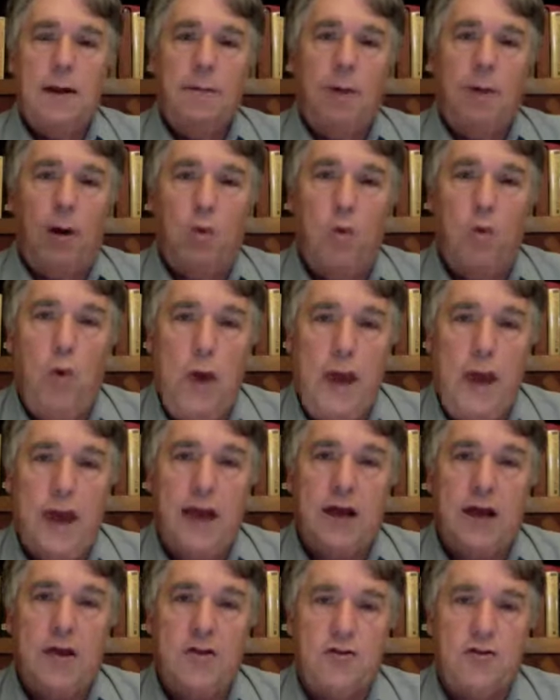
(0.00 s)
But
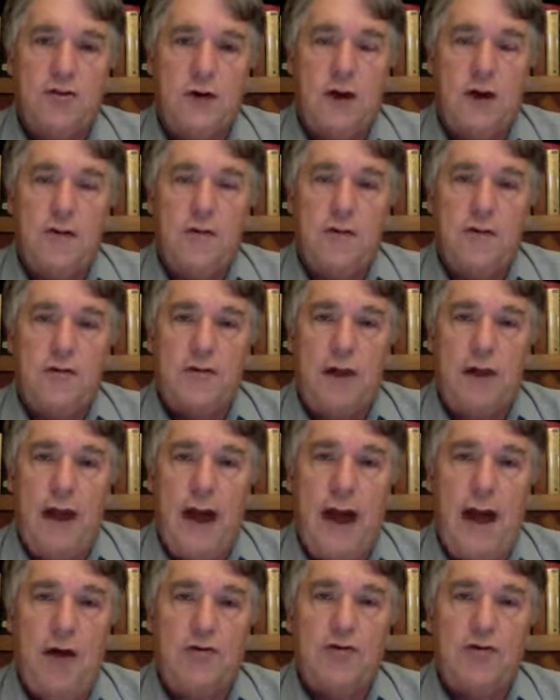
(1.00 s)
we conservatives in the
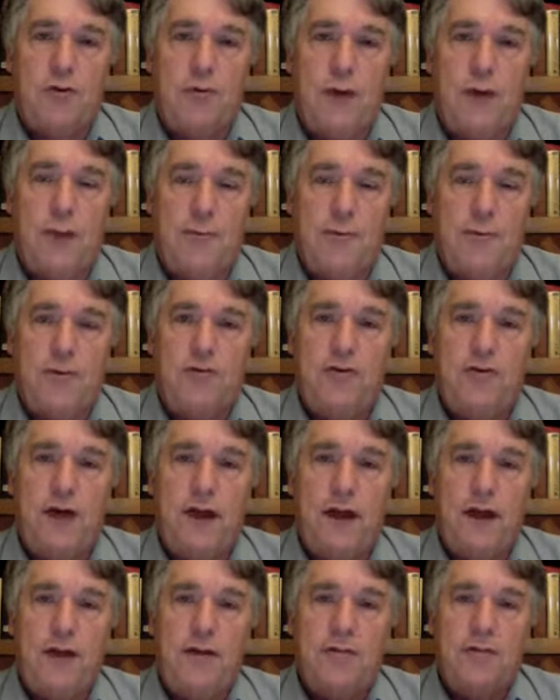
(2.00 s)
House of
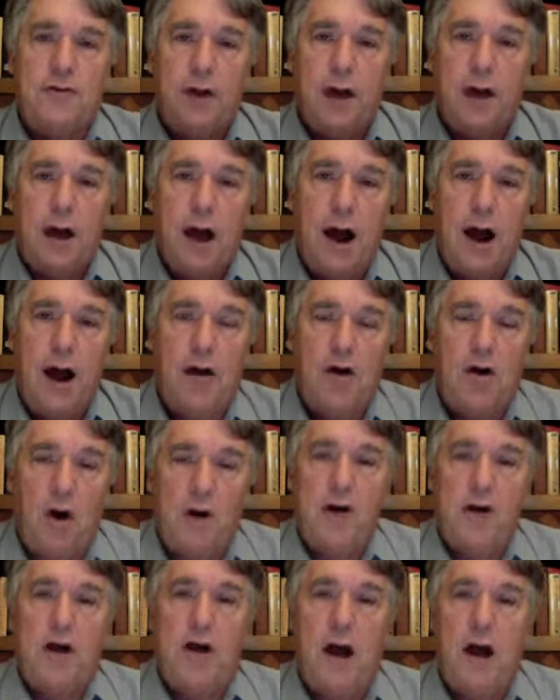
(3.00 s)
Representatives are
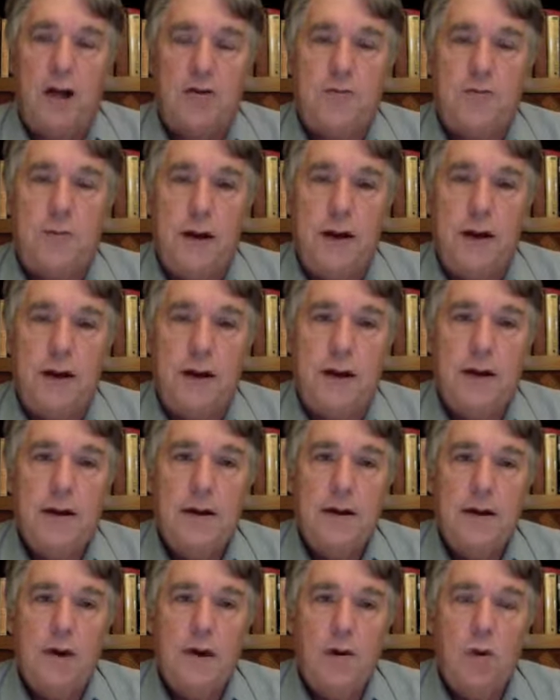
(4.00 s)
going to cut spending.
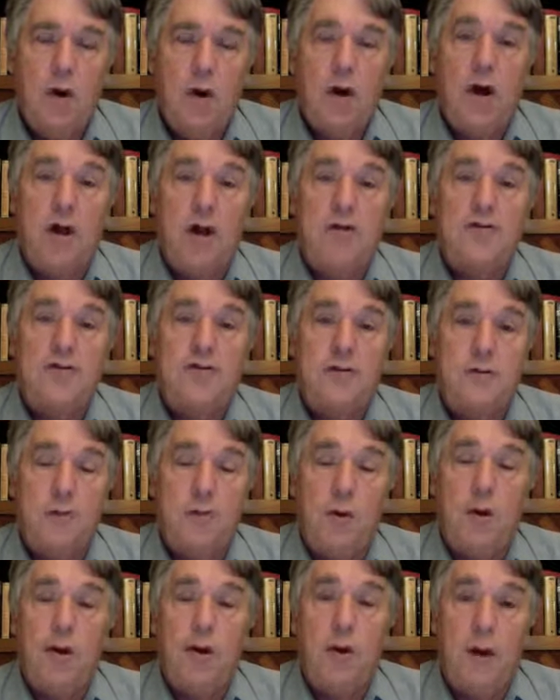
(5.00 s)
We're, going to,
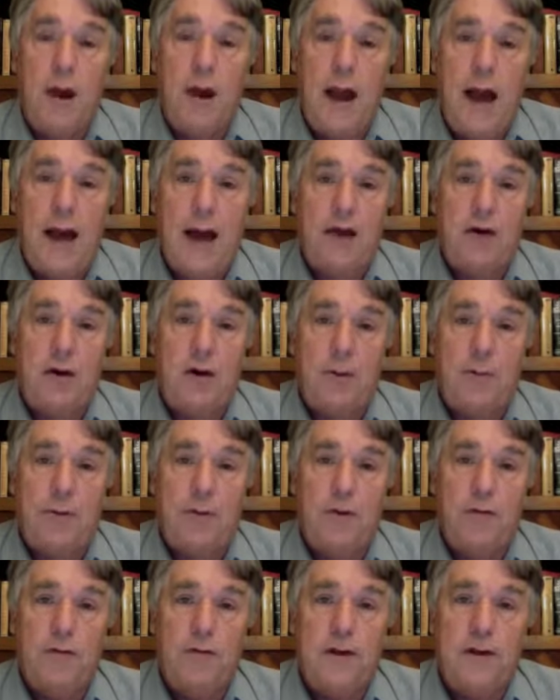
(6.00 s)
we're not going to
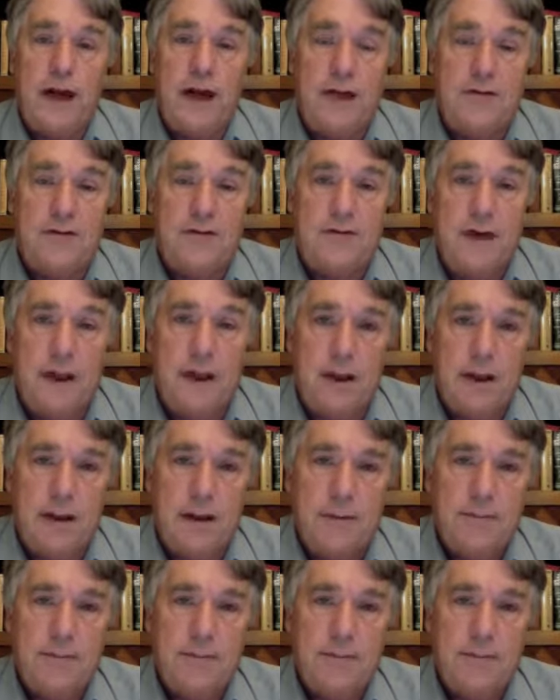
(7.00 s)
approve the debt ceiling.